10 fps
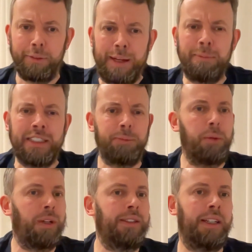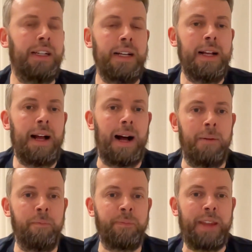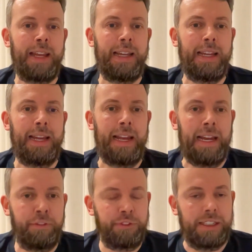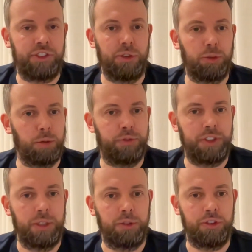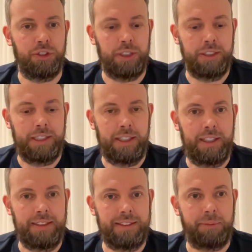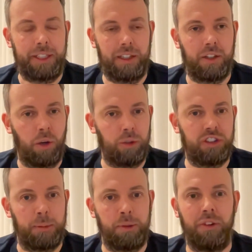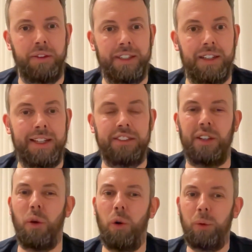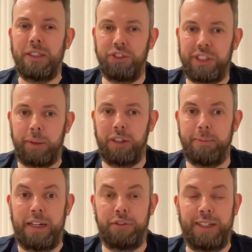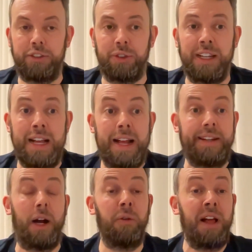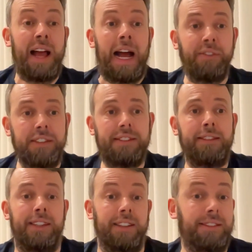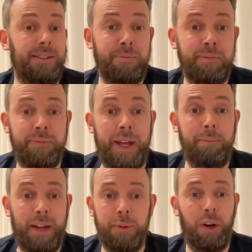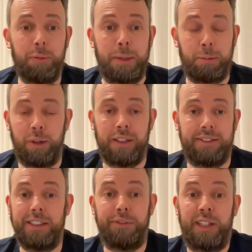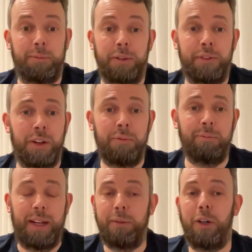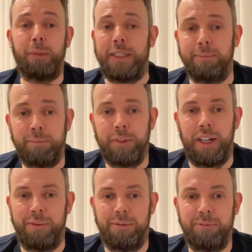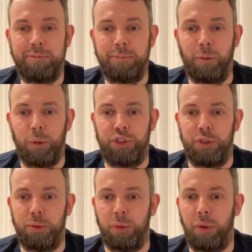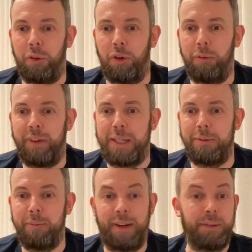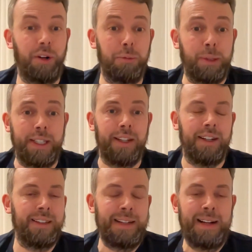that makes me wonder um, if they're suitable for uses in something like a hot tub or anything like that. So always check with the manufacturer. Now, having said this, there may well be products in development that may well be um, more suitable, or, or may may well be uh,